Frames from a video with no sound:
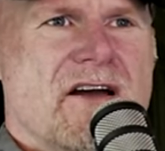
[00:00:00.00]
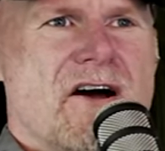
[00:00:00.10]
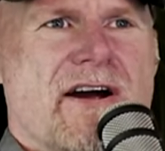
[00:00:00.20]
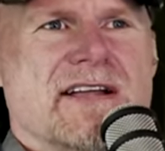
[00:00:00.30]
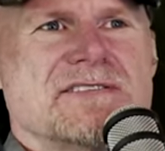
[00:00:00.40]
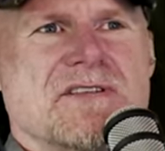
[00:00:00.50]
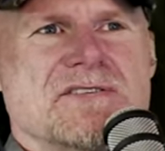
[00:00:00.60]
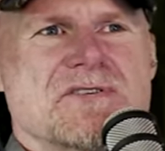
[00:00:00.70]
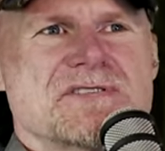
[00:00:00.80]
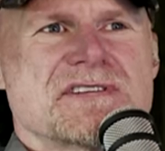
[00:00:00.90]
All right. So
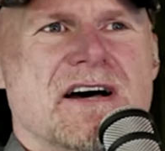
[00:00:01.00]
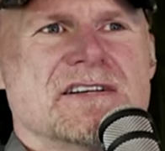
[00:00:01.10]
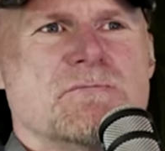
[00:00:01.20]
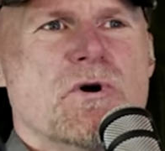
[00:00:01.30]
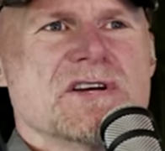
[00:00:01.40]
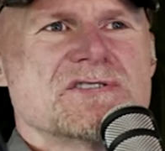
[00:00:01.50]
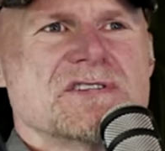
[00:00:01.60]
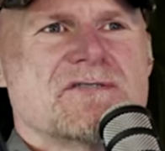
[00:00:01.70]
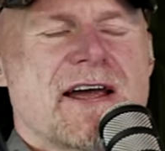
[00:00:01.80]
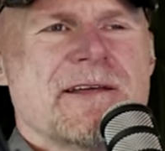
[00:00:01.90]
these are scuzz
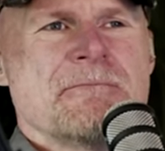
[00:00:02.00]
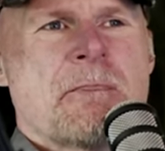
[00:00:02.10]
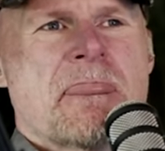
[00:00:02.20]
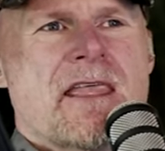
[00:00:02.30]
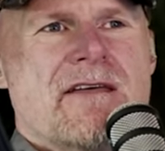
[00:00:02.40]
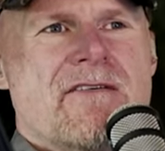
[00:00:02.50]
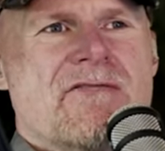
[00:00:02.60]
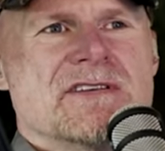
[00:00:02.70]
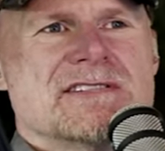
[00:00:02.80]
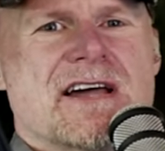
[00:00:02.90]
brushes, right?
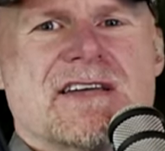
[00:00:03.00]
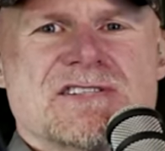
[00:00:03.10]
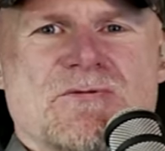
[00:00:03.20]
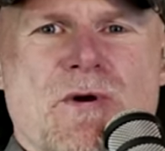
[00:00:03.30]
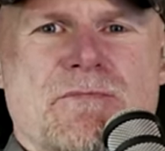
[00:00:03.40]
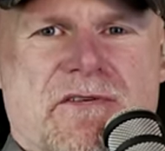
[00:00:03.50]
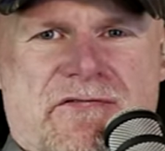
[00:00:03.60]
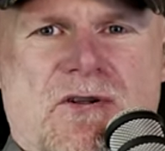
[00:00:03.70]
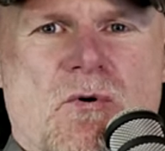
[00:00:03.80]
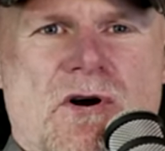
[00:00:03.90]
This is how you sweep the
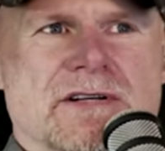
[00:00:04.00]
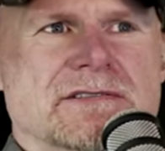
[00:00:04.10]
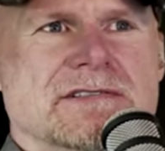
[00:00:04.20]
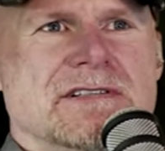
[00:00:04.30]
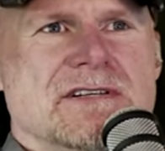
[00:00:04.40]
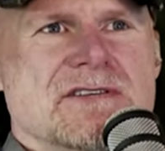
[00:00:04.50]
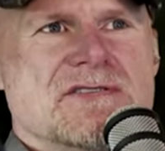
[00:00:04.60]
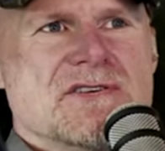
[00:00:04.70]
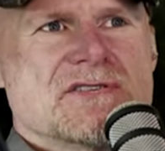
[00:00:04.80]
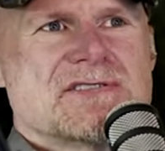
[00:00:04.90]
floor.
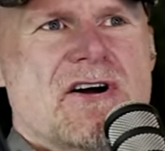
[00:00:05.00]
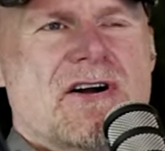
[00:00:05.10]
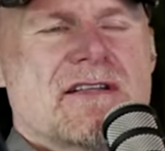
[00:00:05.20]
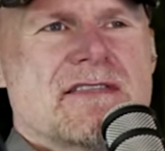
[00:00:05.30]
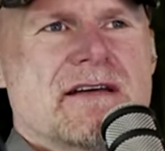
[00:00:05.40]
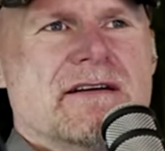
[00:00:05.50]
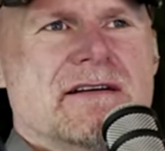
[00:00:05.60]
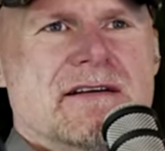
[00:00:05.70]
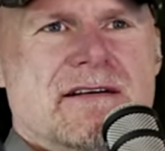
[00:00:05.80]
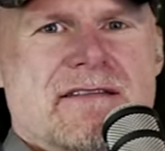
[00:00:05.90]
So you start at the
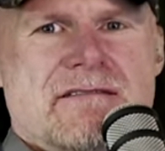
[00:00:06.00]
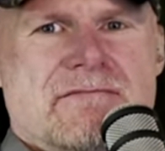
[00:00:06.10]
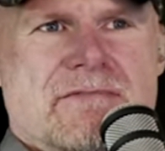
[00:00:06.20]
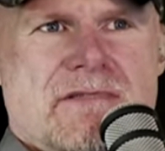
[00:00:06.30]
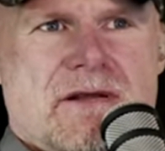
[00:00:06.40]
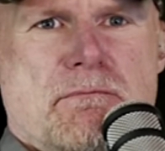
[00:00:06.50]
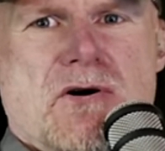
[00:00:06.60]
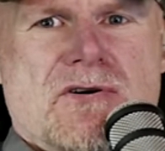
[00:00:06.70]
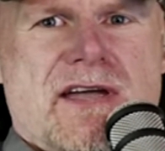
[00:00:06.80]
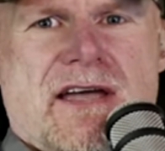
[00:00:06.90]

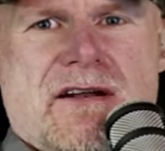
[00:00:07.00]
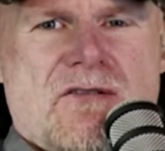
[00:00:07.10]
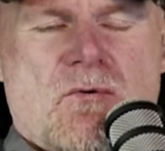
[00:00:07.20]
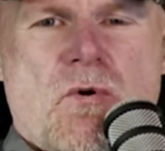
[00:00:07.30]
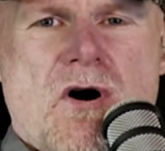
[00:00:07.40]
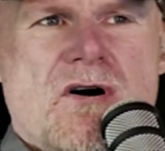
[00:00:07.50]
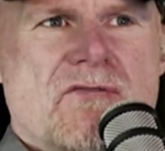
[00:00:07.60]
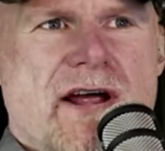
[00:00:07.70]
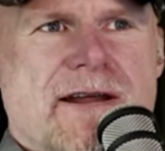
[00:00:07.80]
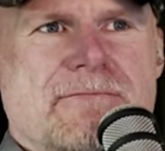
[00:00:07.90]
bulkhead or the wall,
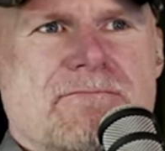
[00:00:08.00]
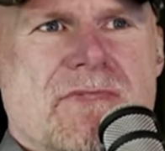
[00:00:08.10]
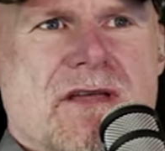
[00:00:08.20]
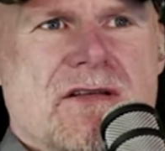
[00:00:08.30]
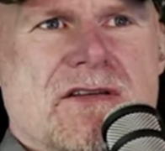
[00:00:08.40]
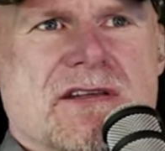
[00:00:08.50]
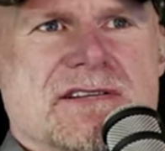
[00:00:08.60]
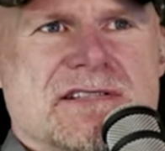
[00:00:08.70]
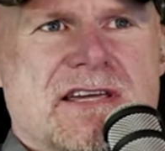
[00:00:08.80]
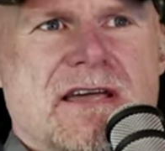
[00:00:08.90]
right? And you
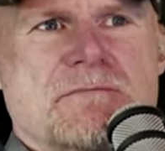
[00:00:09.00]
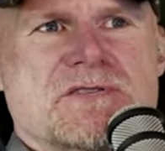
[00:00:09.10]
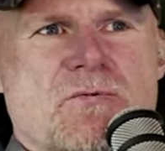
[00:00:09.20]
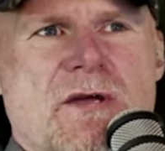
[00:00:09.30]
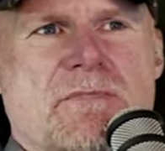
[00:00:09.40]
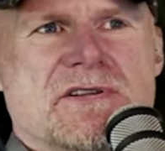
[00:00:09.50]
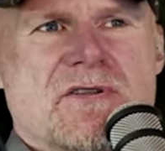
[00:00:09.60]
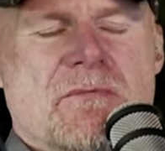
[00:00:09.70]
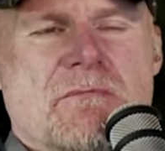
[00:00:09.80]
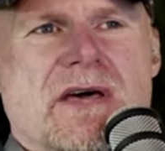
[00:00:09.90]
just keep sweeping to
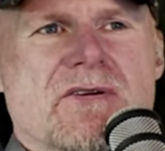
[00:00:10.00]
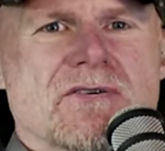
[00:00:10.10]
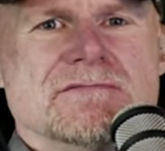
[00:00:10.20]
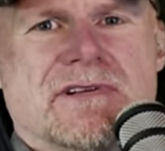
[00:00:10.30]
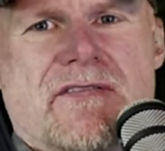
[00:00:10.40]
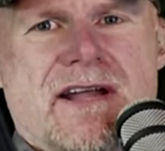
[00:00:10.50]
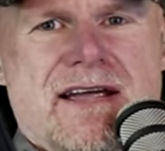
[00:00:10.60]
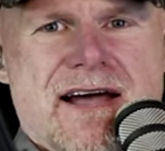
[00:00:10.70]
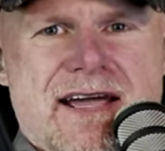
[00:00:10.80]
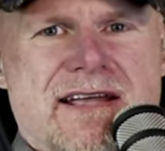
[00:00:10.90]
the middle, and then a
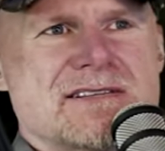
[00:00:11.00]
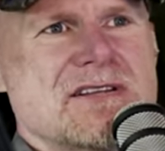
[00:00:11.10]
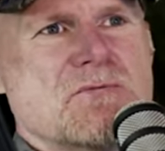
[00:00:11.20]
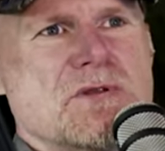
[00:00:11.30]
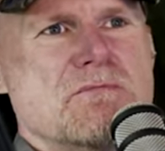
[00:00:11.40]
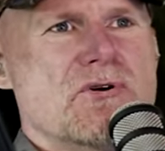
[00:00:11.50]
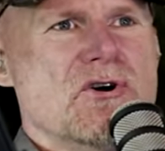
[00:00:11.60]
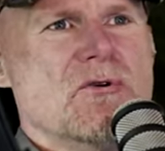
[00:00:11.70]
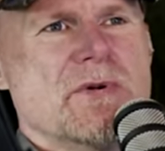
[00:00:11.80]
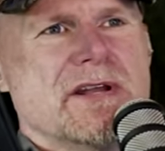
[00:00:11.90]
guy gets there with the
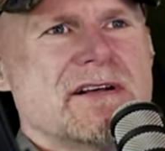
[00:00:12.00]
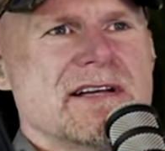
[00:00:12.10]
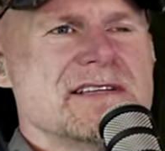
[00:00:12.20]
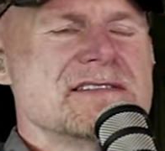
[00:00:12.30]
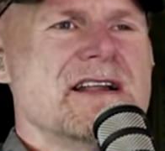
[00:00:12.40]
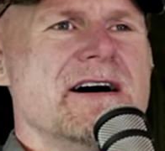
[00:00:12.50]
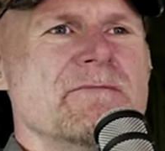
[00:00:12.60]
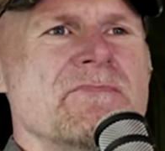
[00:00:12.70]
broom and cleans it up.